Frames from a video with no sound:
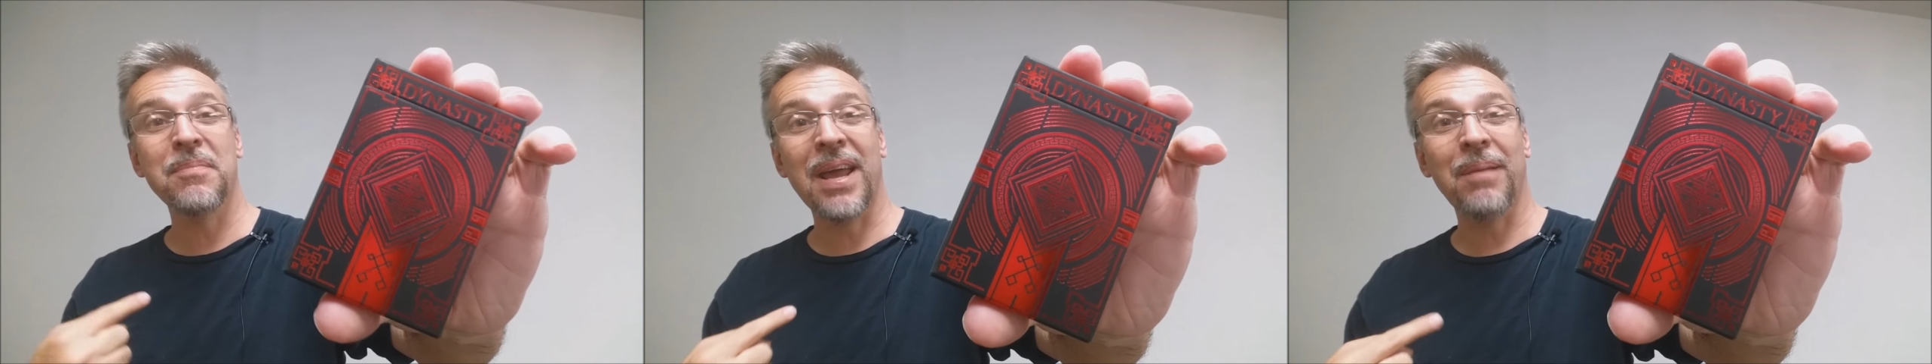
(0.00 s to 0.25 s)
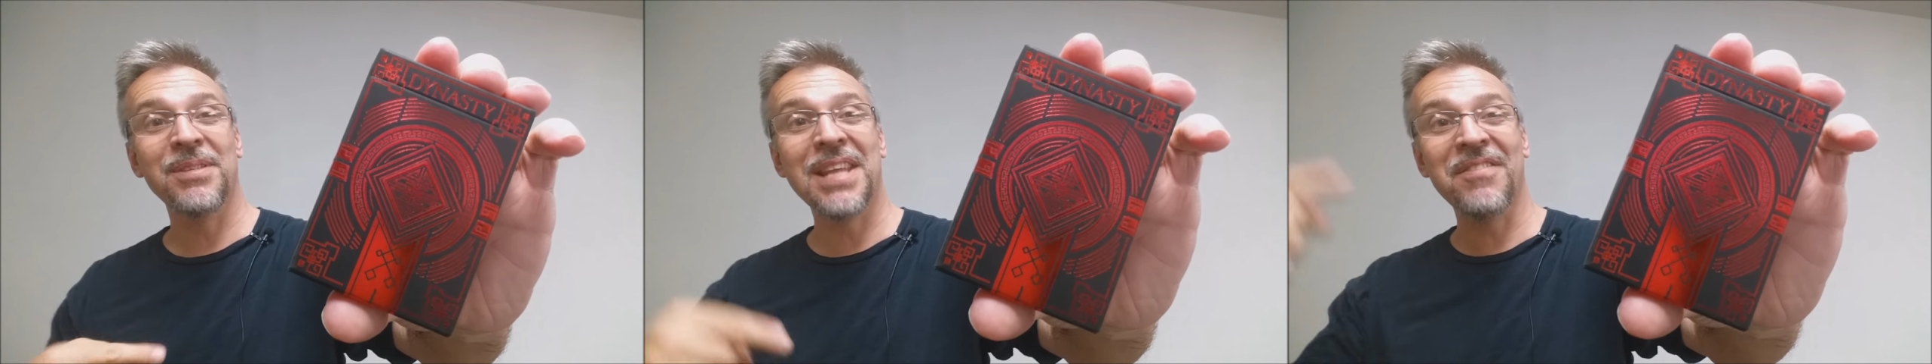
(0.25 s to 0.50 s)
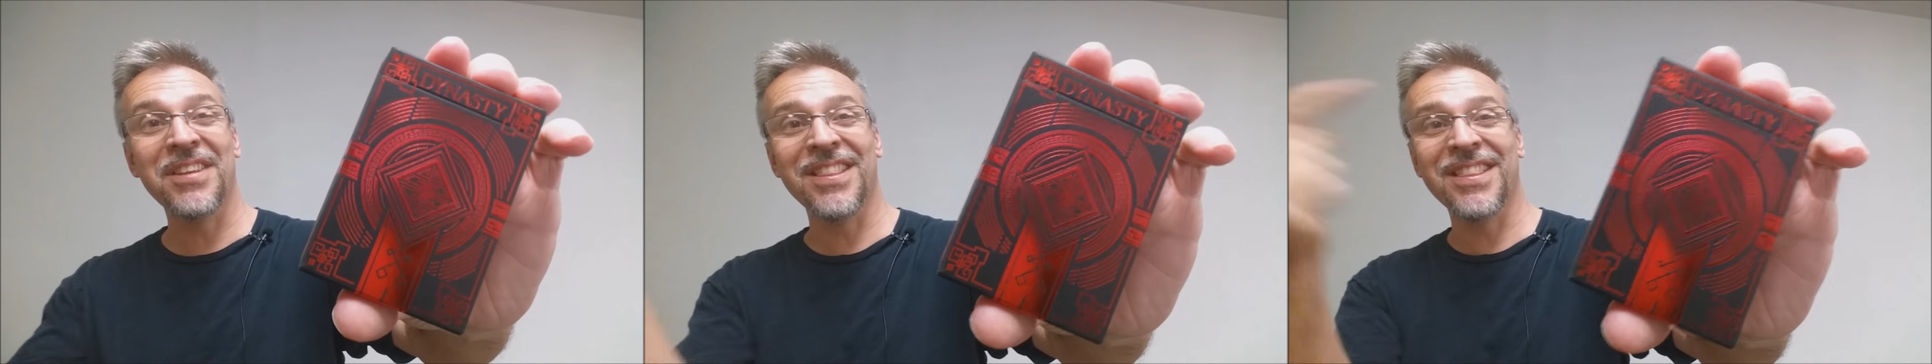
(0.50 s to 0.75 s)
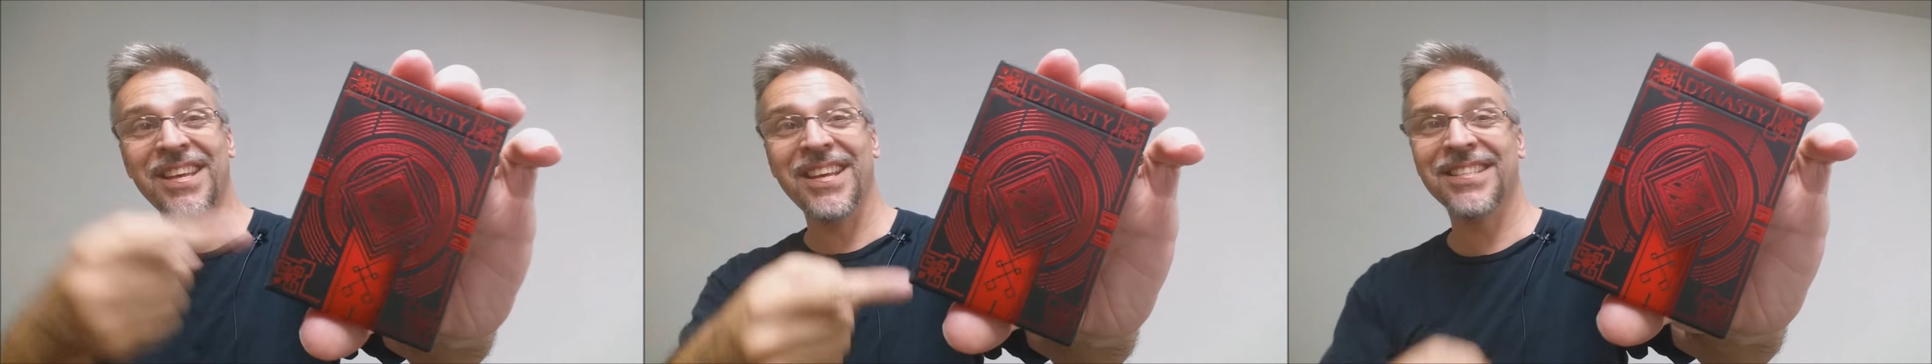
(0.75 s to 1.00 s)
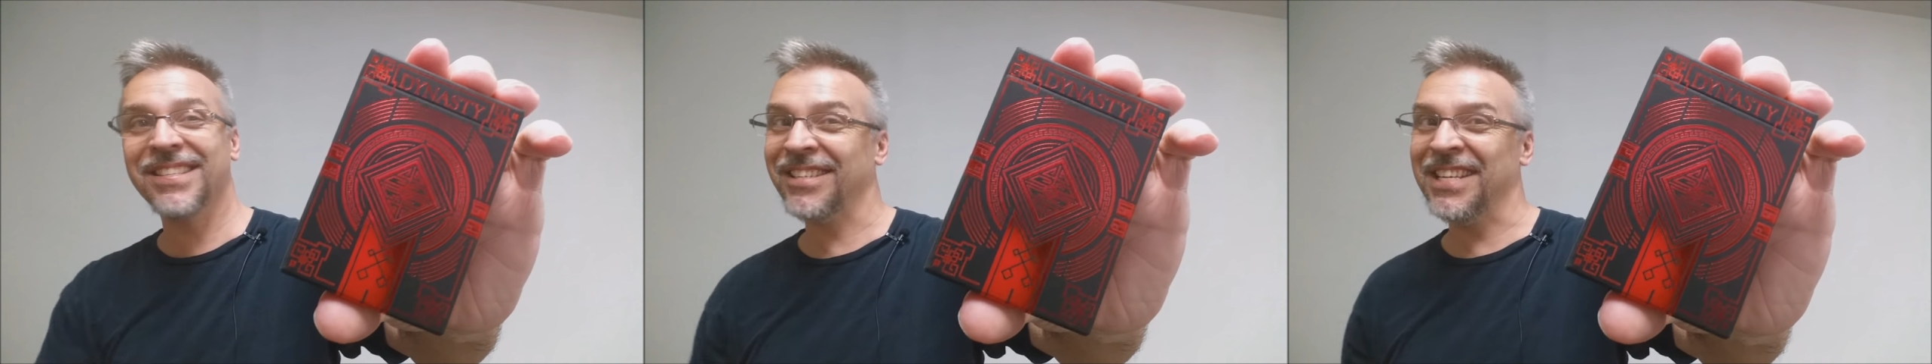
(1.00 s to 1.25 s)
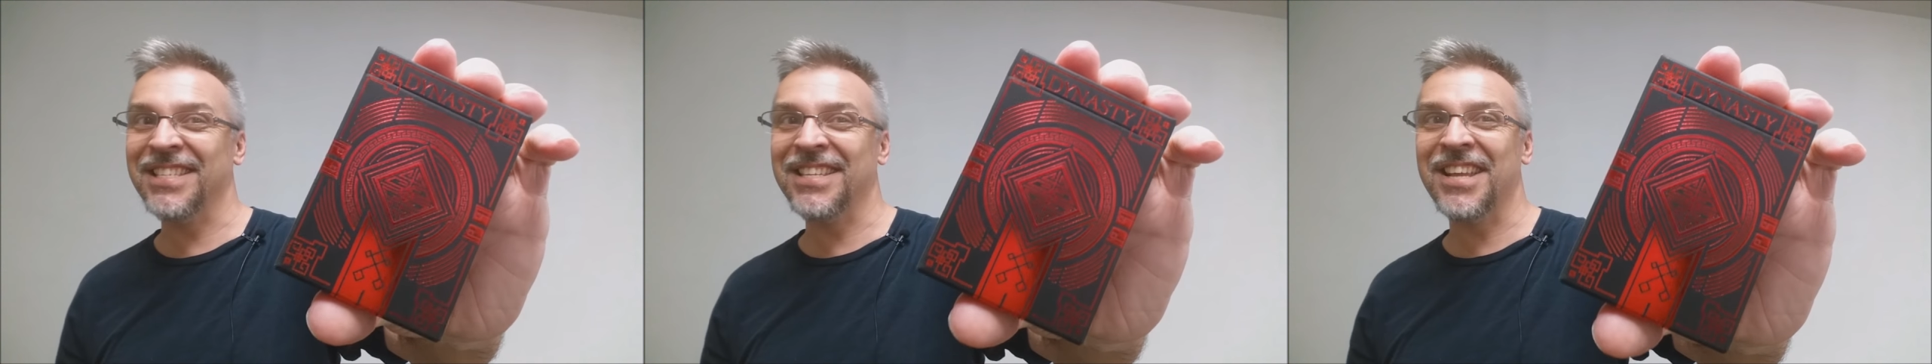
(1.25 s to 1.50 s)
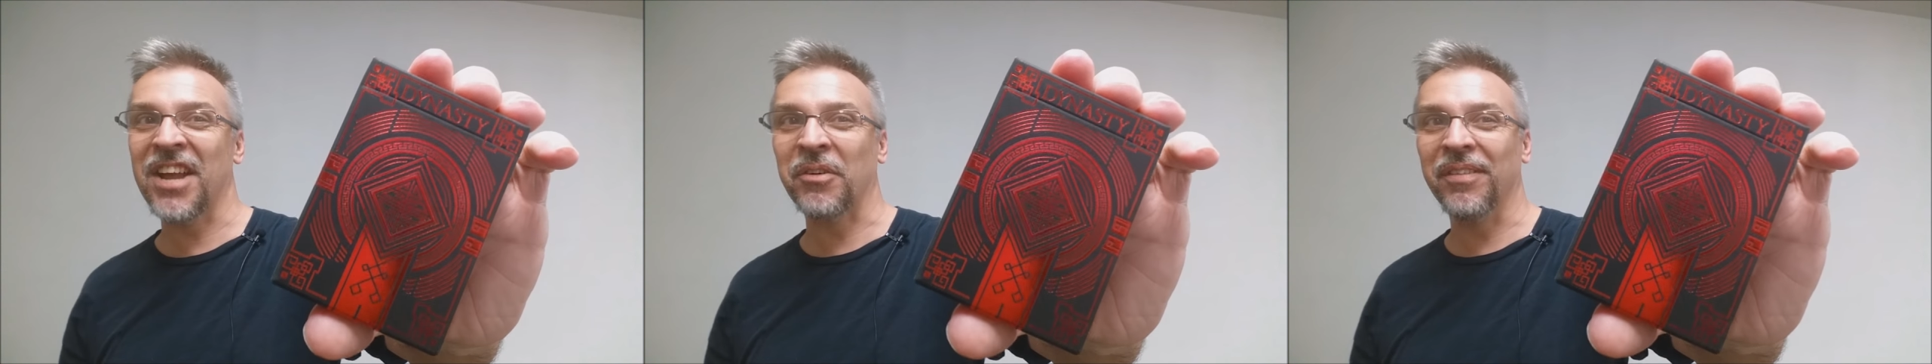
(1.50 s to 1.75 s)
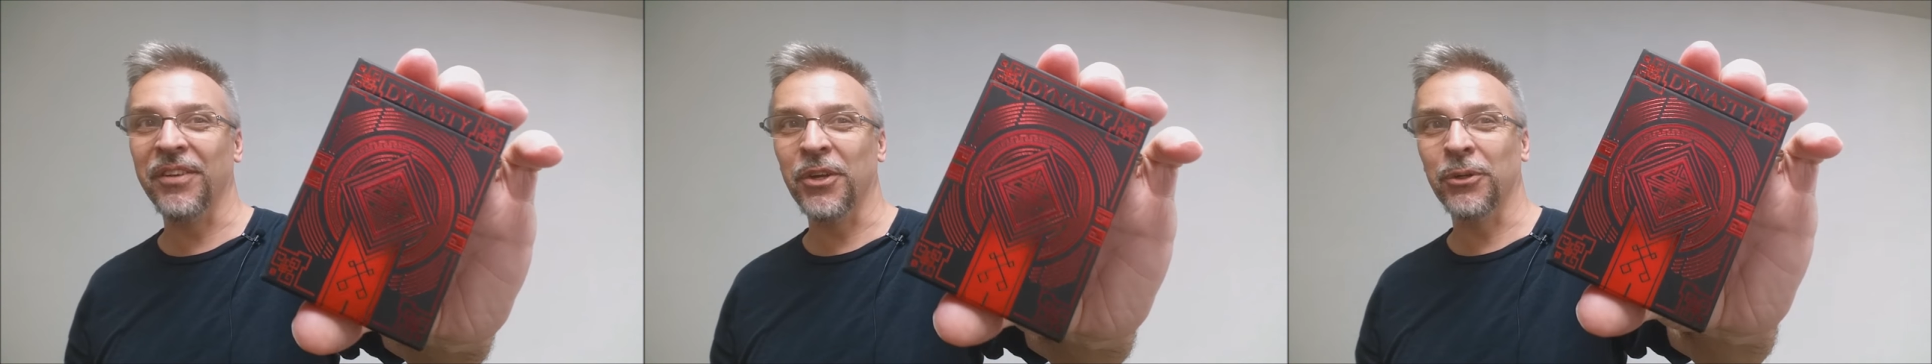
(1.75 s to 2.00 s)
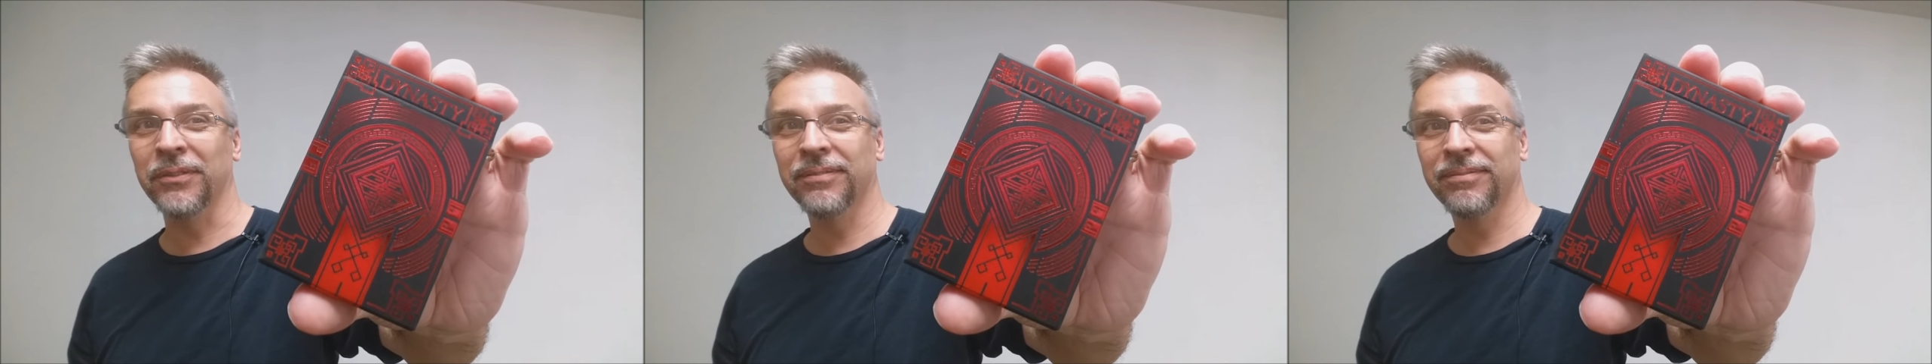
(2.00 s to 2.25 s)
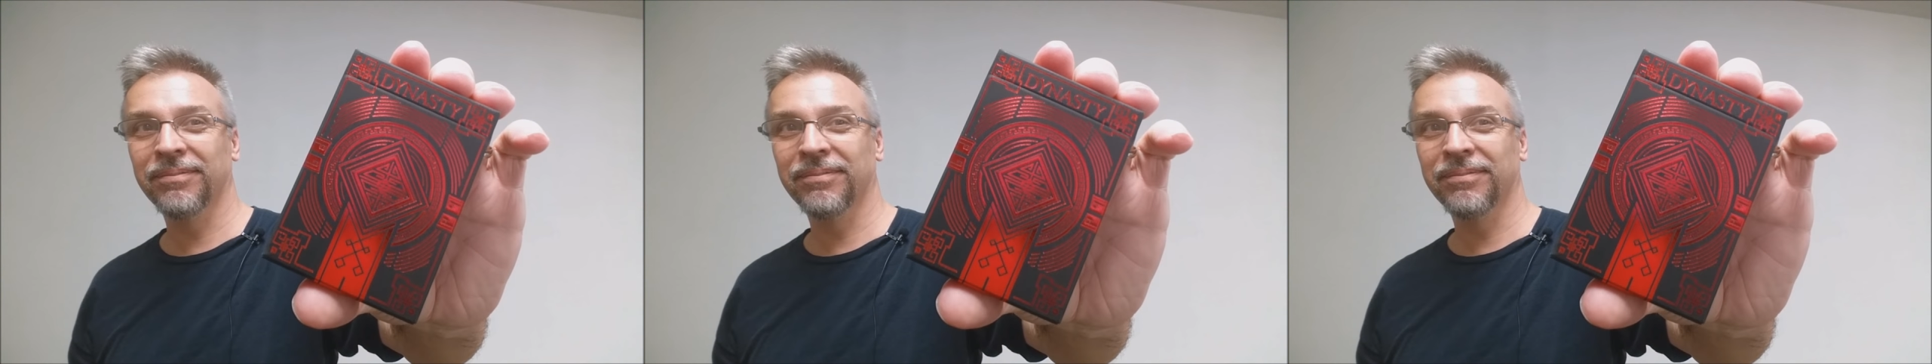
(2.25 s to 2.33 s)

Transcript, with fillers: My name's David and this is a deck review.